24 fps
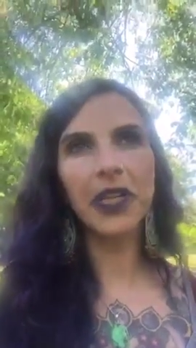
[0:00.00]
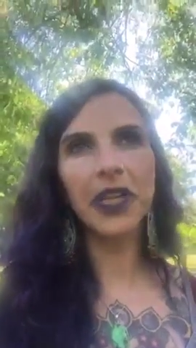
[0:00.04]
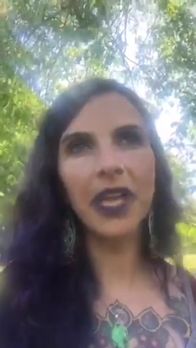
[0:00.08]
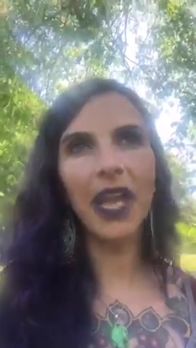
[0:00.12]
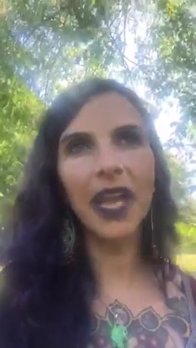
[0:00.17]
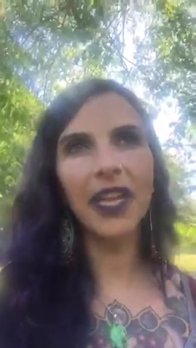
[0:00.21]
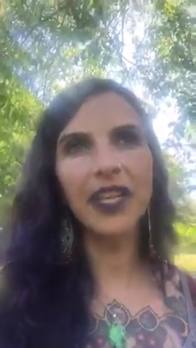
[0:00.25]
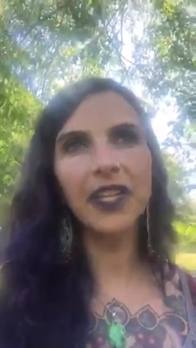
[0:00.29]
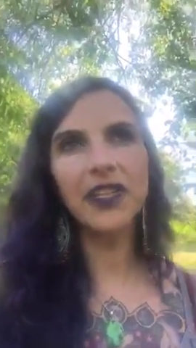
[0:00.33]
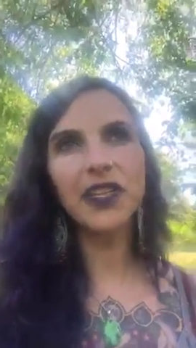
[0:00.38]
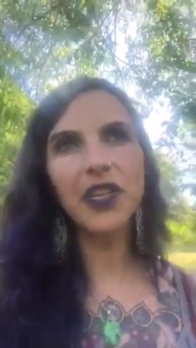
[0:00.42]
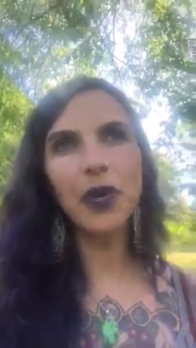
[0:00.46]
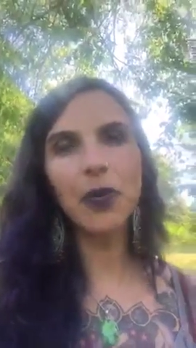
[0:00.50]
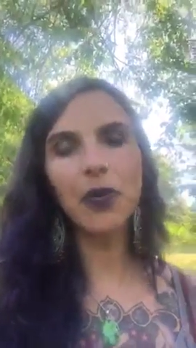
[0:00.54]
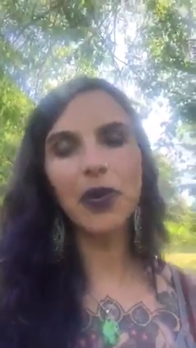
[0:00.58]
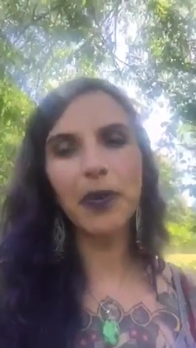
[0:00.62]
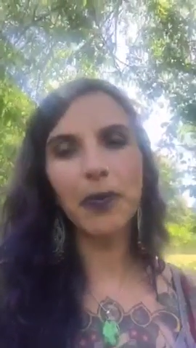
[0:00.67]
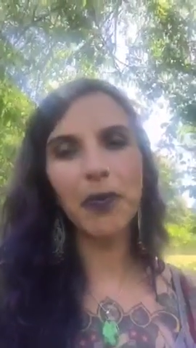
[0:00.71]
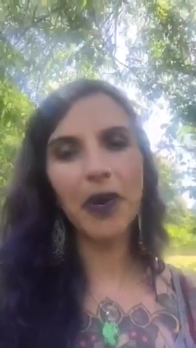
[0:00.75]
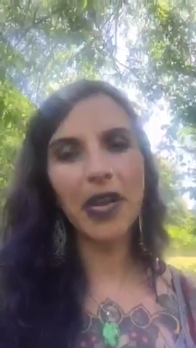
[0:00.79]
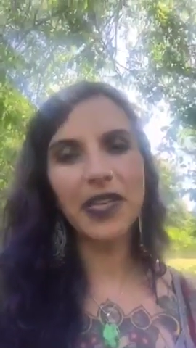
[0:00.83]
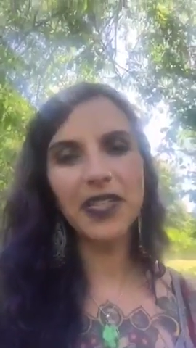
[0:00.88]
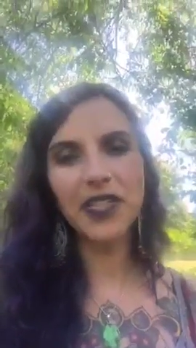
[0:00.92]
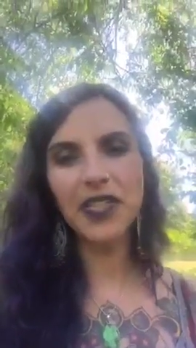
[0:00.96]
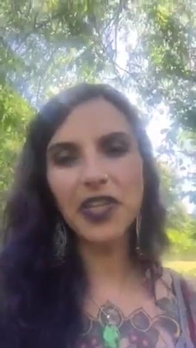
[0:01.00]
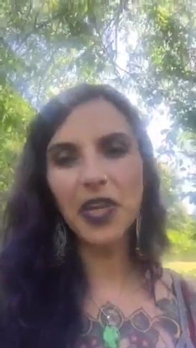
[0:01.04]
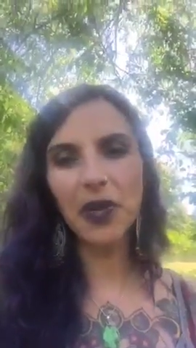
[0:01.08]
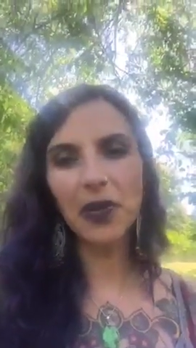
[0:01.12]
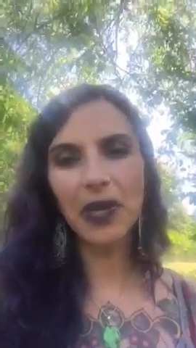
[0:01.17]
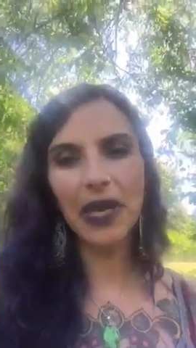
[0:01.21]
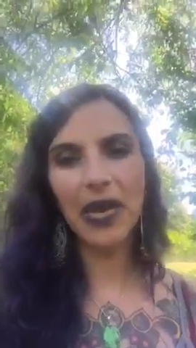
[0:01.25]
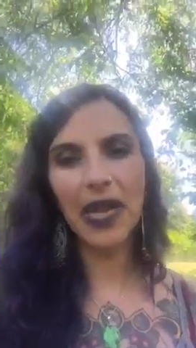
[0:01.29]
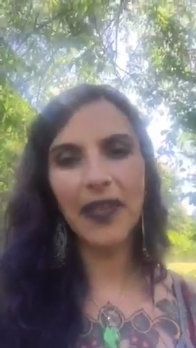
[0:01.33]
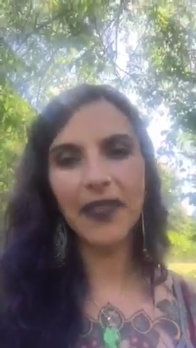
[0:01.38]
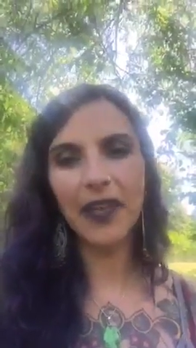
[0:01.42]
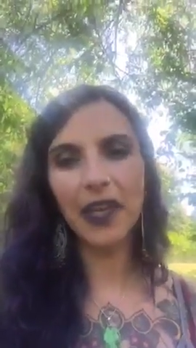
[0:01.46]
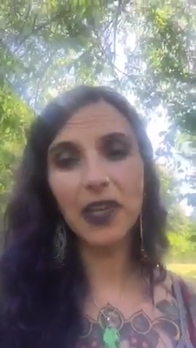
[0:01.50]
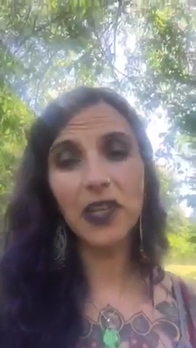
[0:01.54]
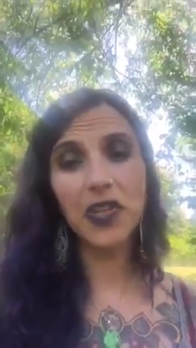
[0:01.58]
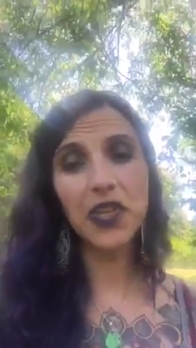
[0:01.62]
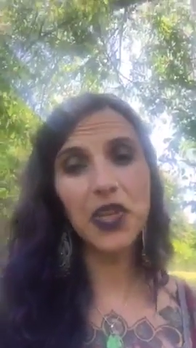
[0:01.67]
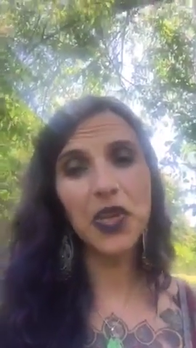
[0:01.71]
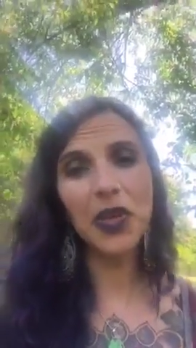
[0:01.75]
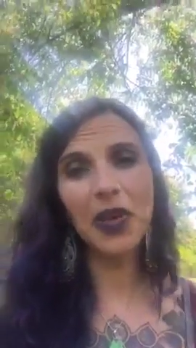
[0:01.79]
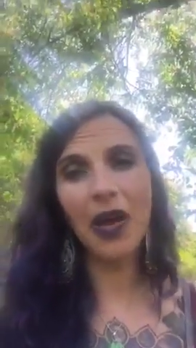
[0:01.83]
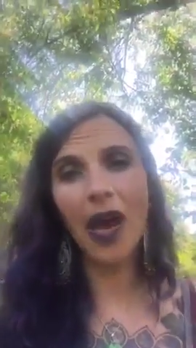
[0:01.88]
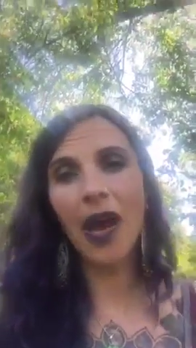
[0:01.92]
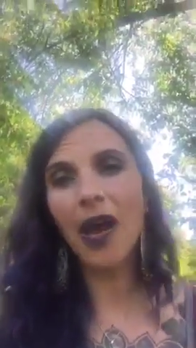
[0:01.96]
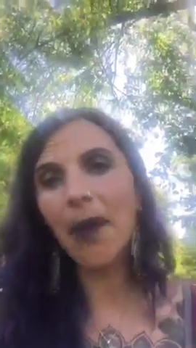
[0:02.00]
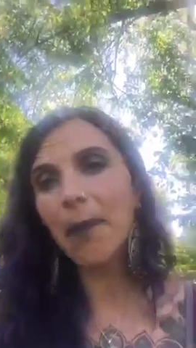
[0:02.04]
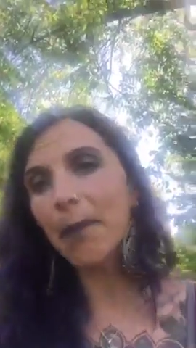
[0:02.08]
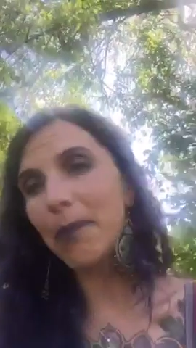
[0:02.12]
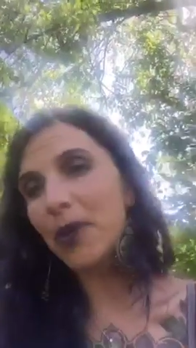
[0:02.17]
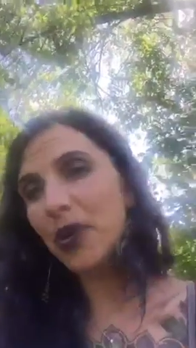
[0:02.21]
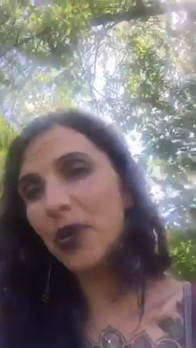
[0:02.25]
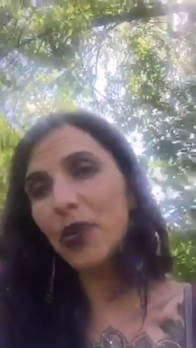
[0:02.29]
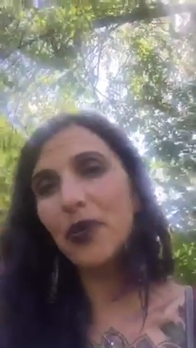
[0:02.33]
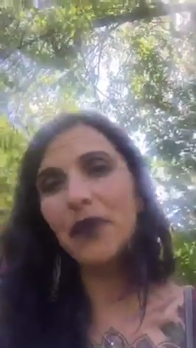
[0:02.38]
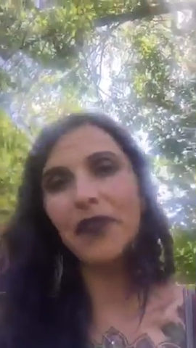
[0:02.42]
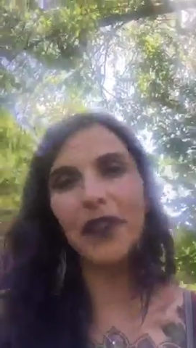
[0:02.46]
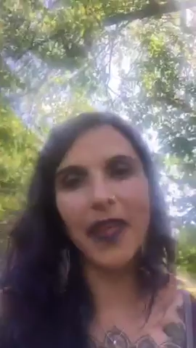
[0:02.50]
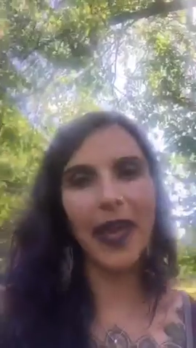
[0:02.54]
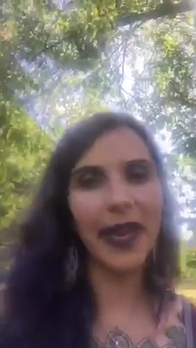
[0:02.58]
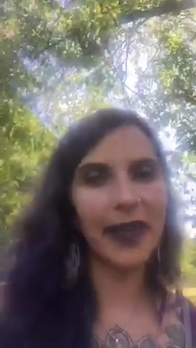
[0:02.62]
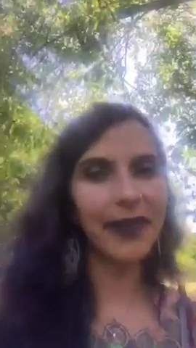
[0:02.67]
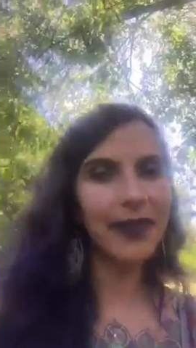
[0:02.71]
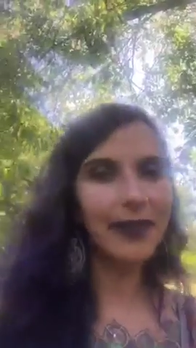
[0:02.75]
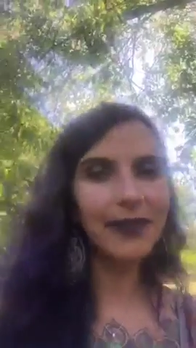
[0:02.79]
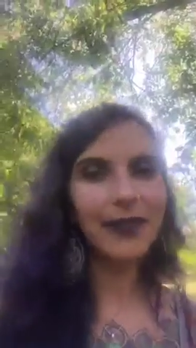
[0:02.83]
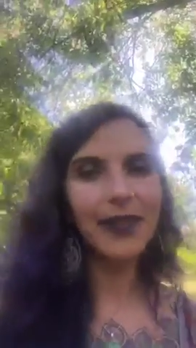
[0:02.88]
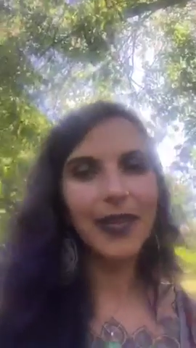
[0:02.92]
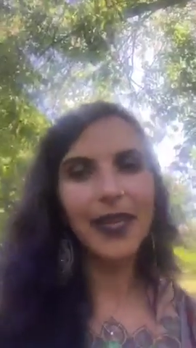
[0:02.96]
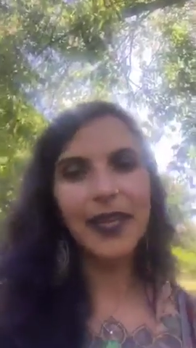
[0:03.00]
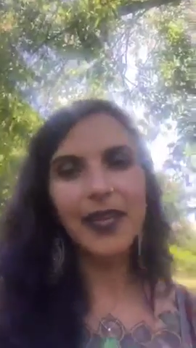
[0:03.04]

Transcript: and you don't want to practice yoga like that because you can't move then.